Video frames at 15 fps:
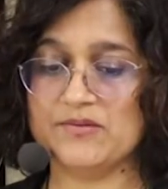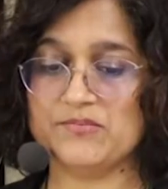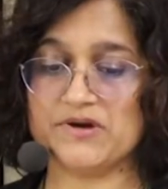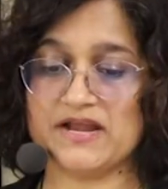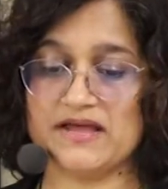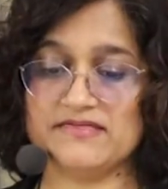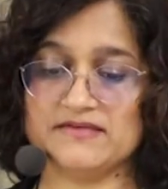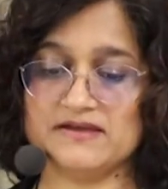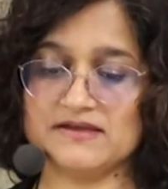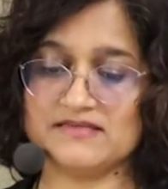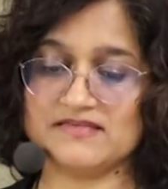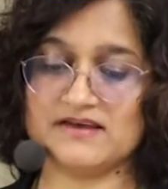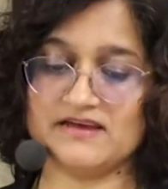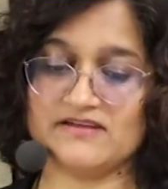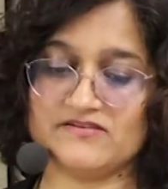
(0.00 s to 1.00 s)
I think
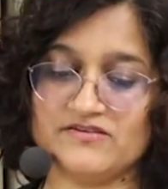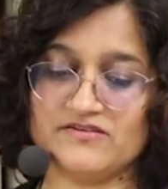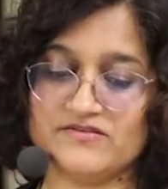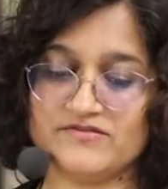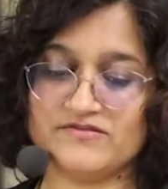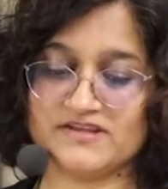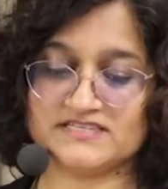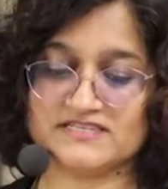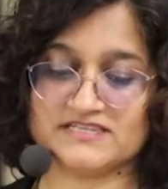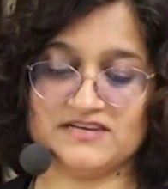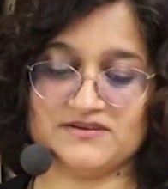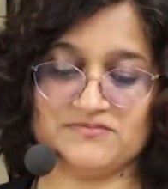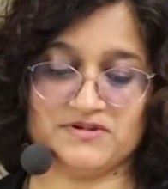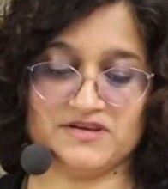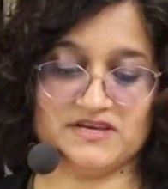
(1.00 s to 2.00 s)
that this can
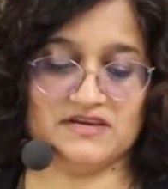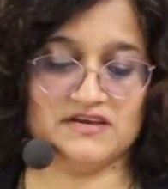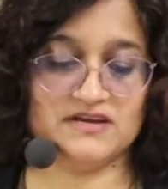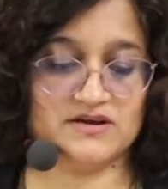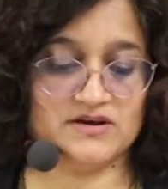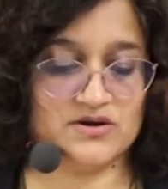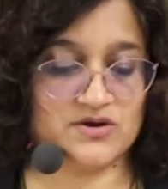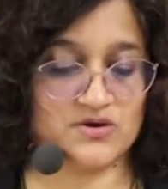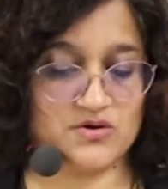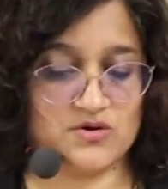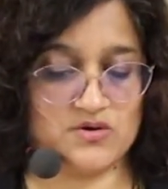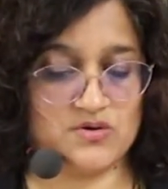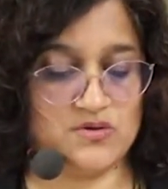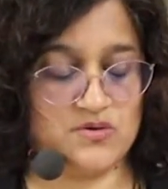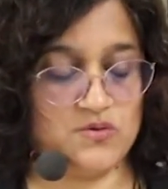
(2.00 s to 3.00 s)
be
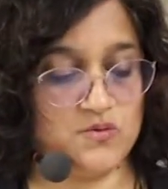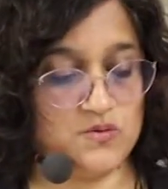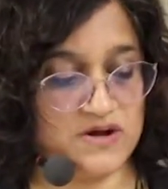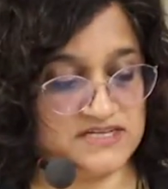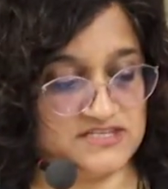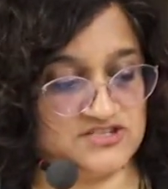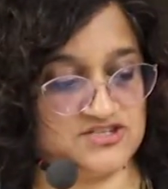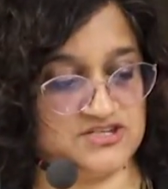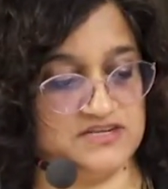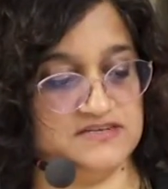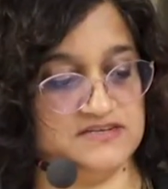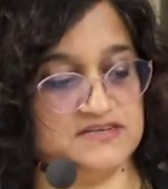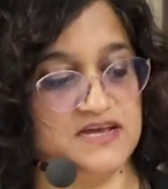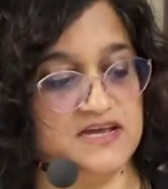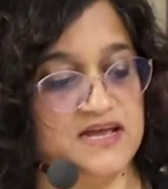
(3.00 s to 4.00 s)
questioned.
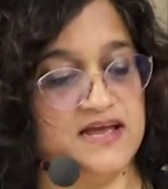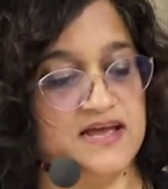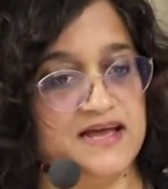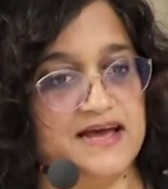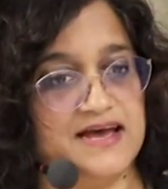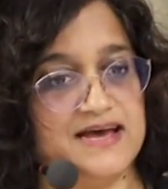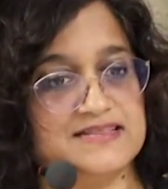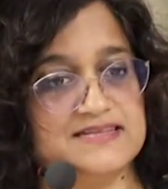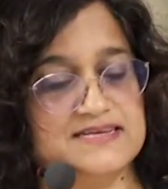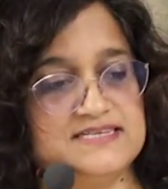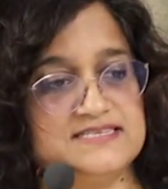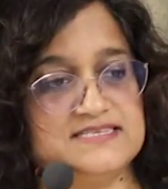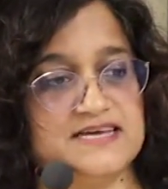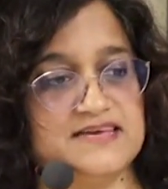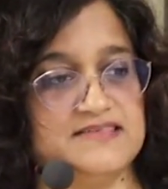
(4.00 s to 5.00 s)
At least
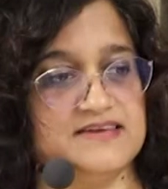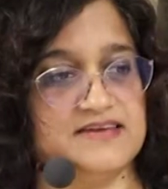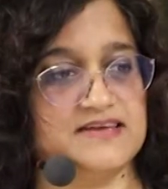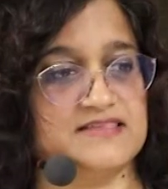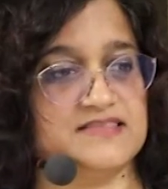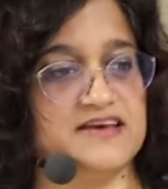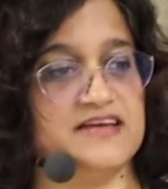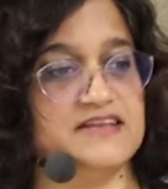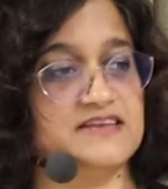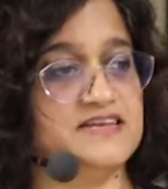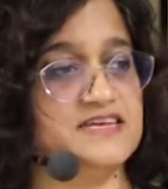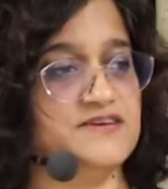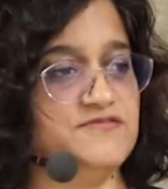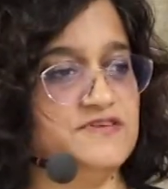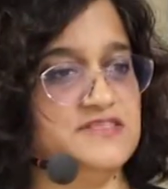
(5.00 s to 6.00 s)
I think that
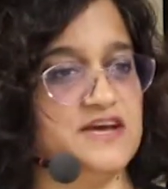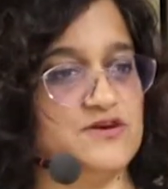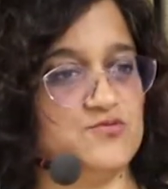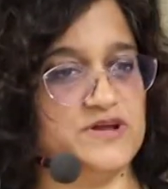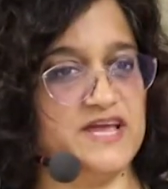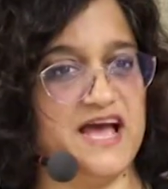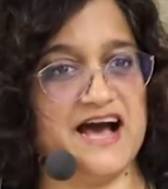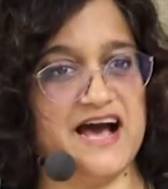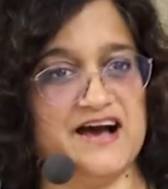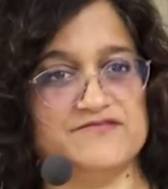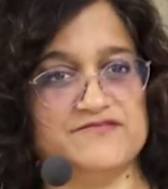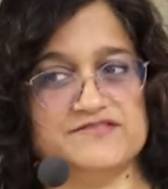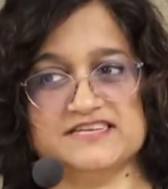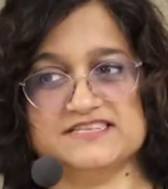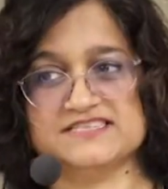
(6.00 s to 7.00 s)
given that we have
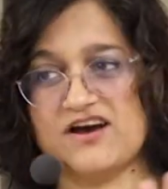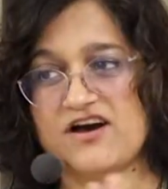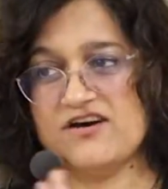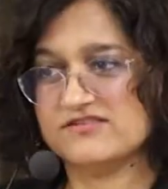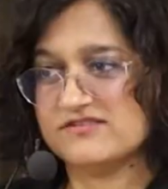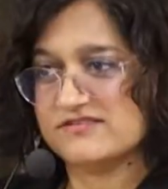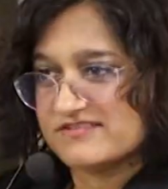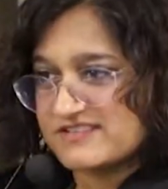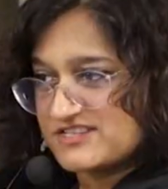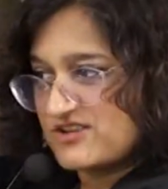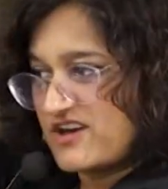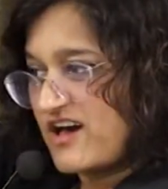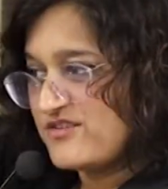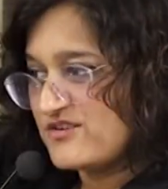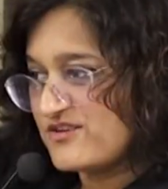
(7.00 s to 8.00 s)
this
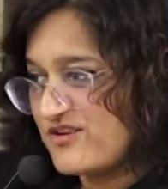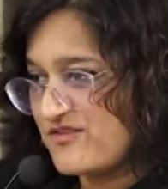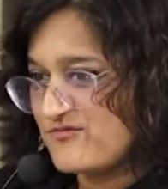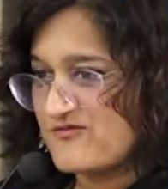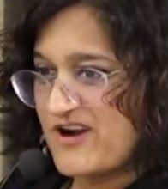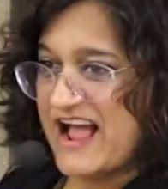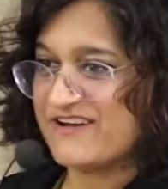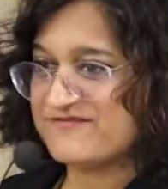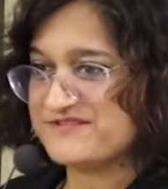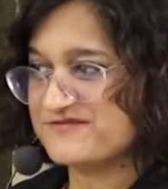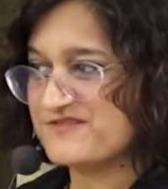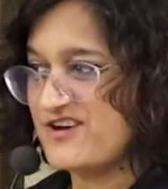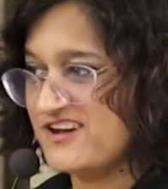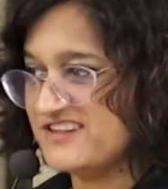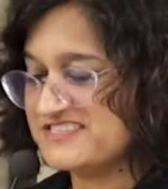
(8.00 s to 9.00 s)
other raft of
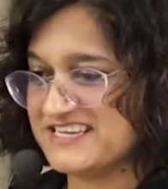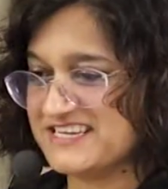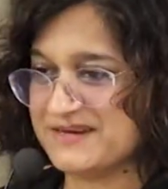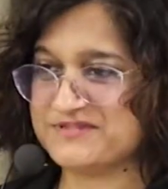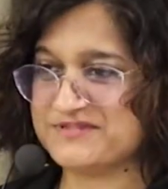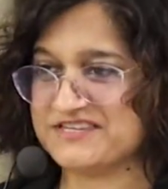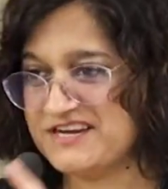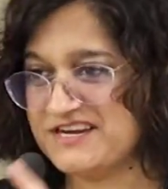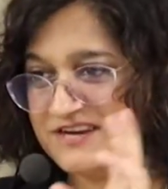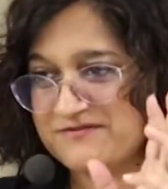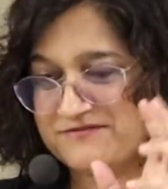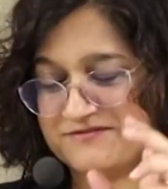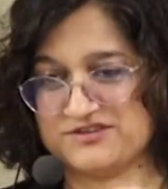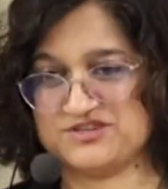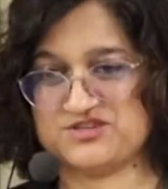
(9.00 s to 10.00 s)
concepts,
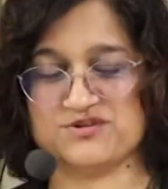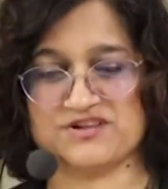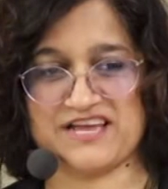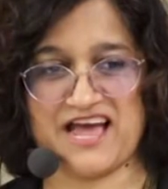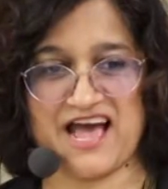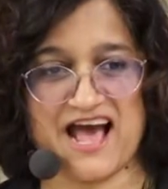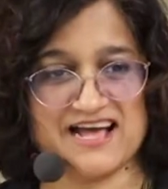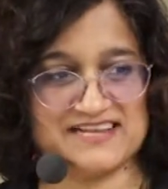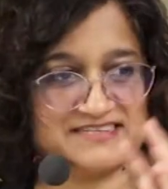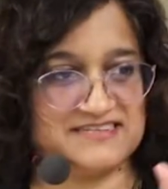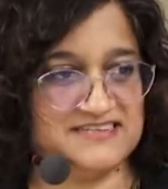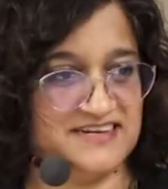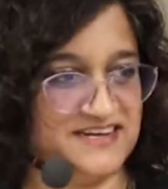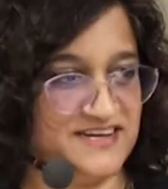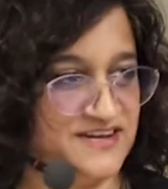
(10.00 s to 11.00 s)
virtual cat,
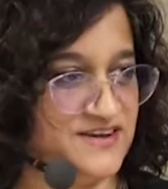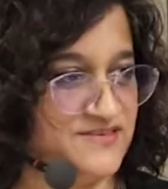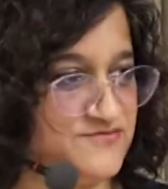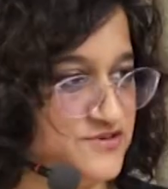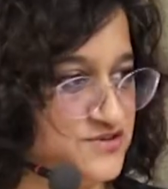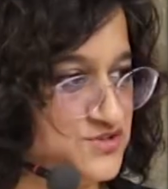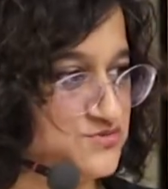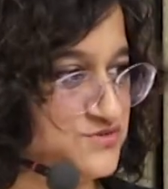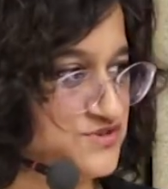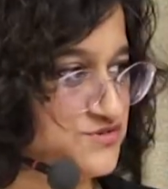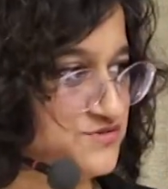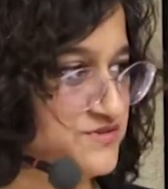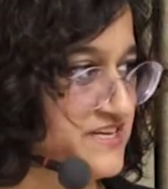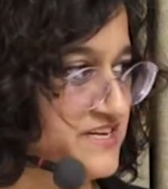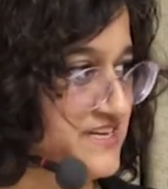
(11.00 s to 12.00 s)
virtual
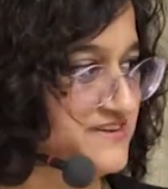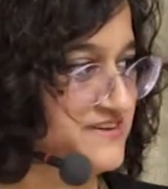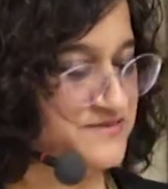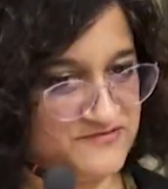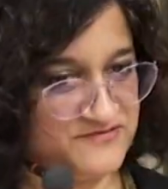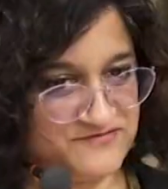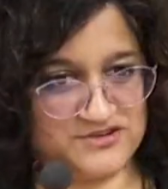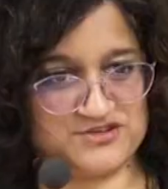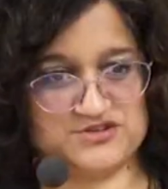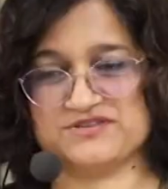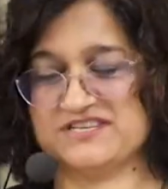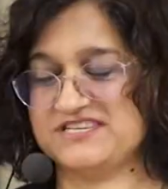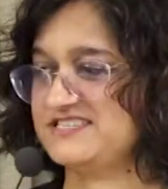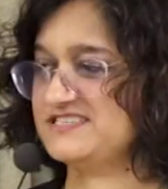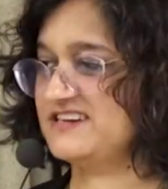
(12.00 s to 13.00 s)
tree, virtually
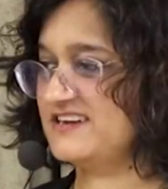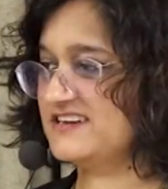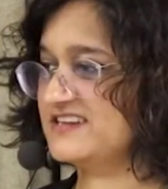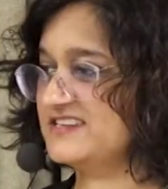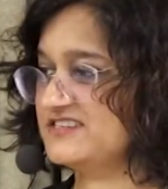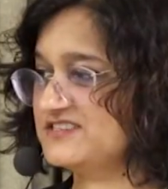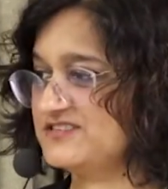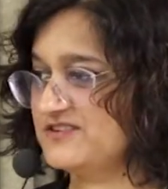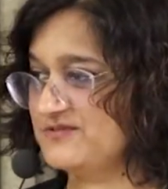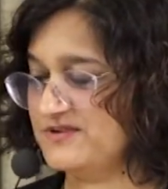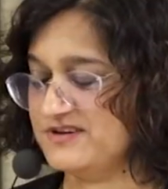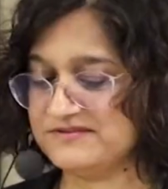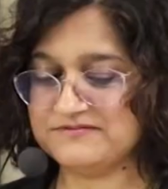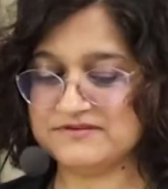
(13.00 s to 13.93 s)
stuck, and so on,